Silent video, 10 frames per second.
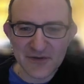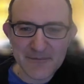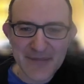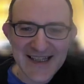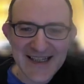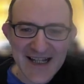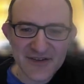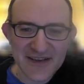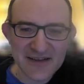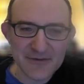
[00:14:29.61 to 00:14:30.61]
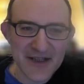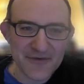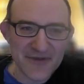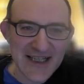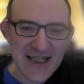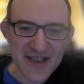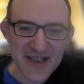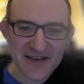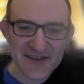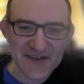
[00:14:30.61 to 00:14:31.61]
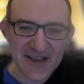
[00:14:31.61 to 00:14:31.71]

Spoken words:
of bail out a little bit, really, because